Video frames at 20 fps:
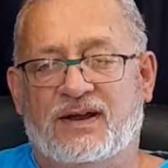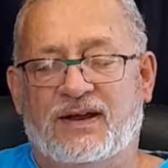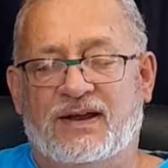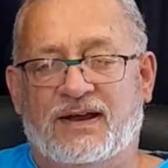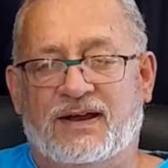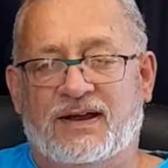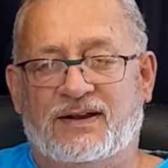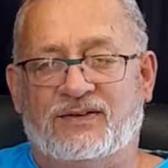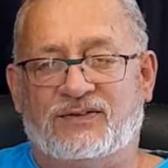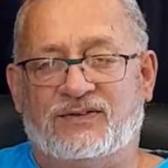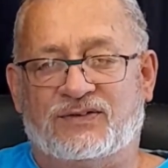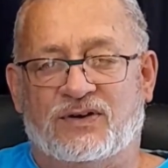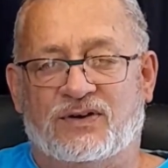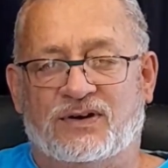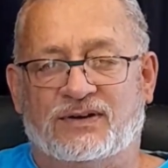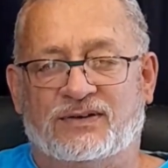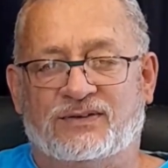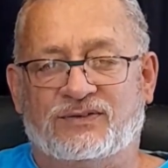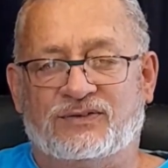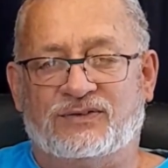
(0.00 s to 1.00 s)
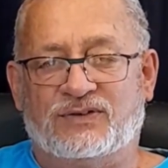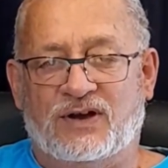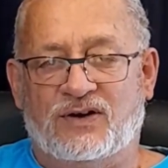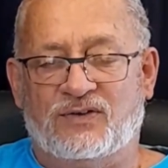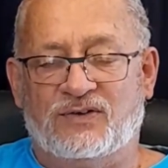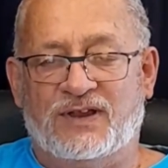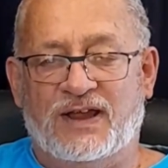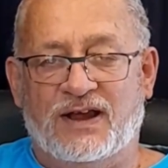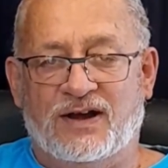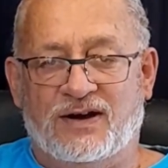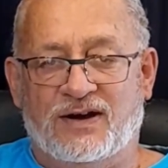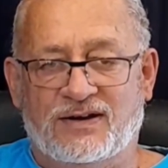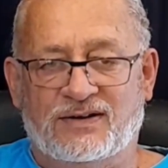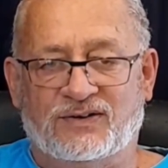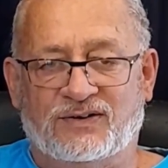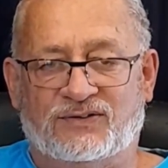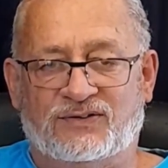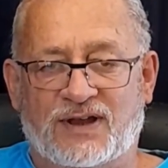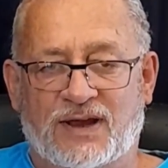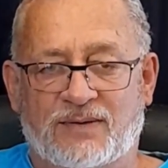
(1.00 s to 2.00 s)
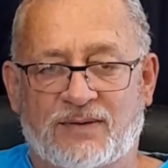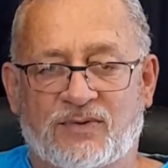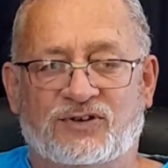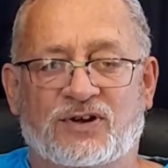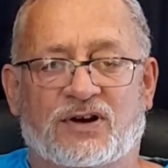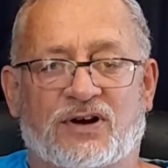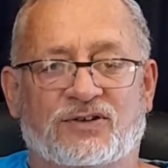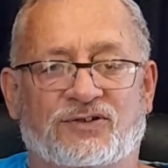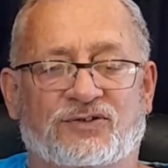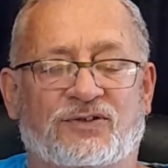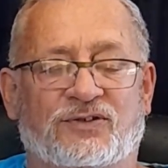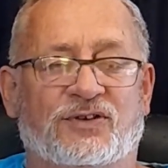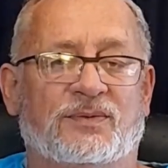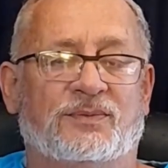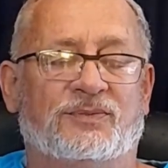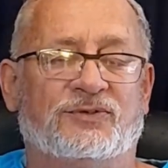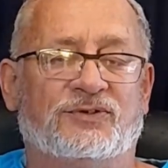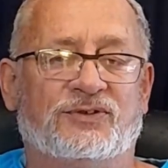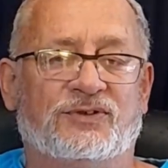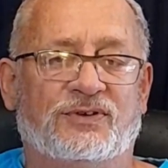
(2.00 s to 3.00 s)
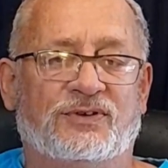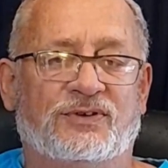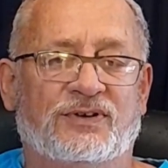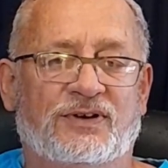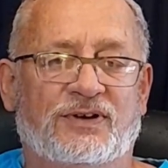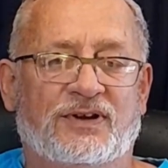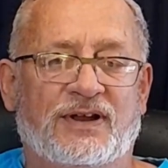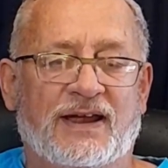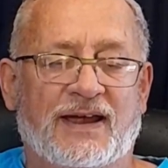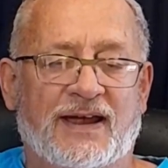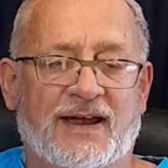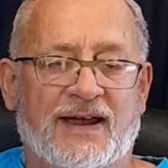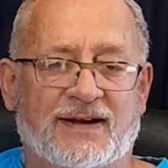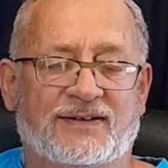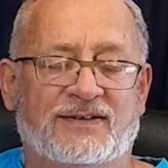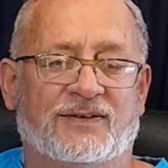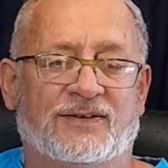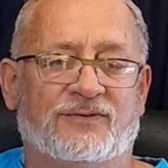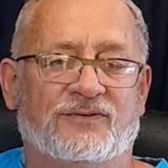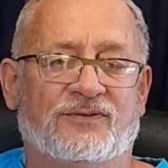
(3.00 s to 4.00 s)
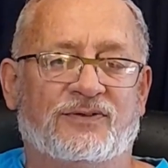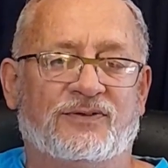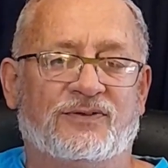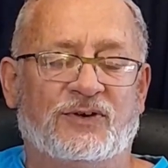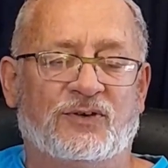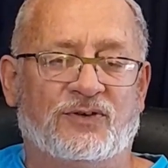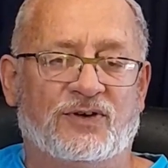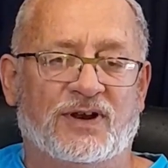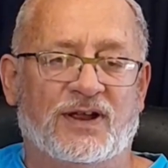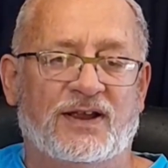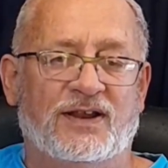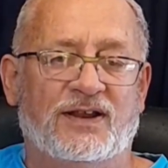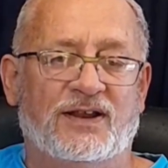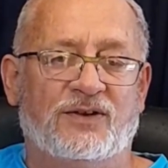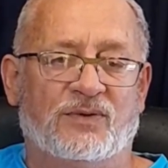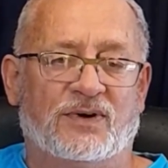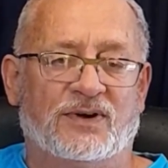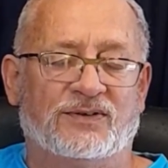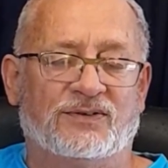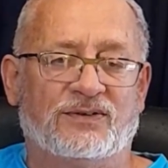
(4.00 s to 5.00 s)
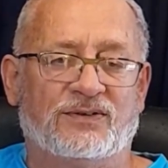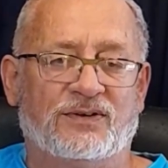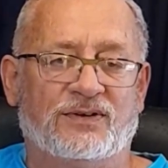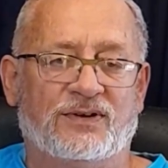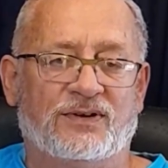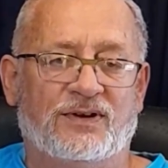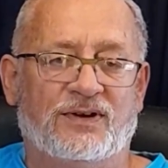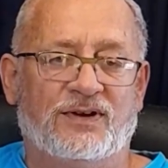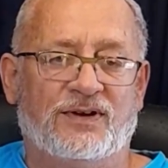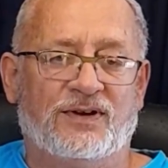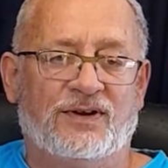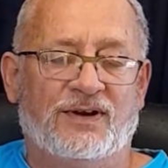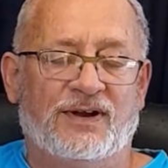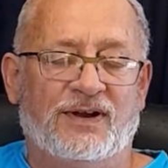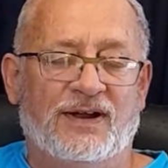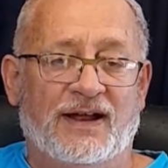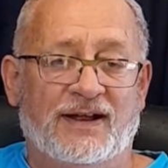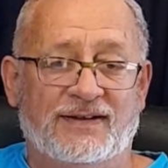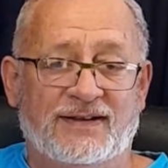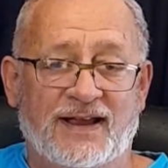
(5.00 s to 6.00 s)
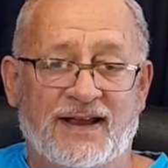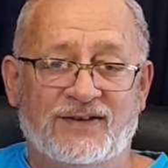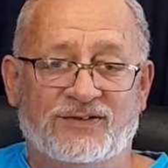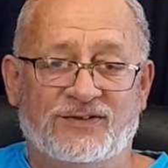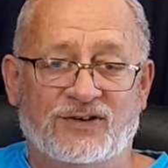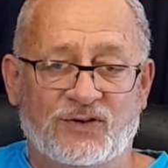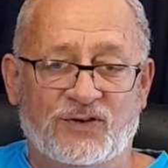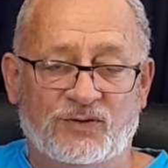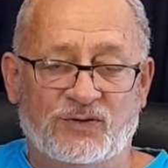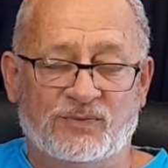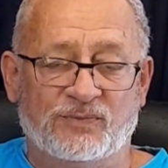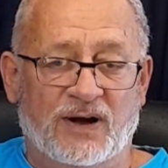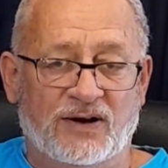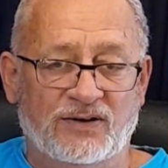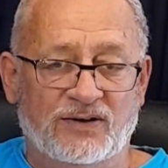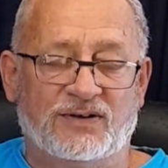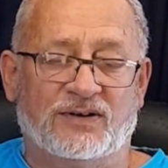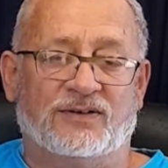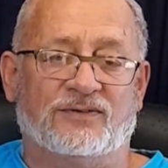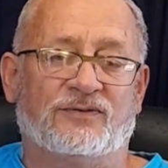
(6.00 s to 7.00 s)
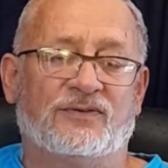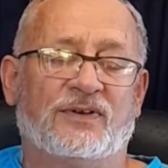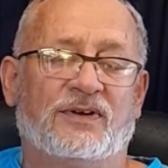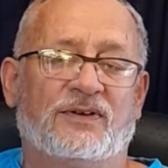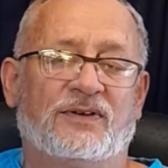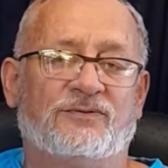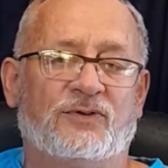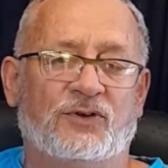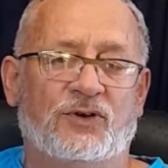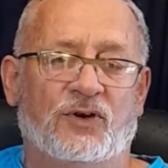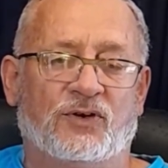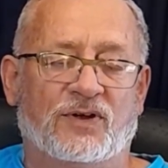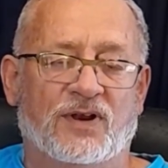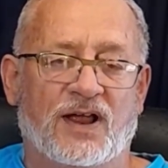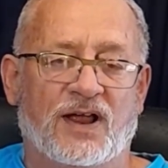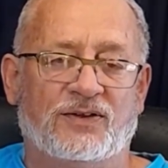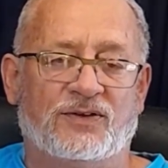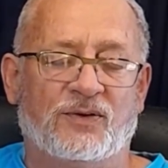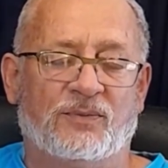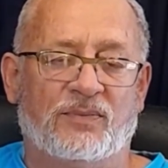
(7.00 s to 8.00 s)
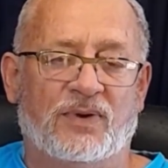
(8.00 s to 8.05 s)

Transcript: and so on. So there are sabotage groups, active Ukrainian ones, and there is a good motive for Ukraine to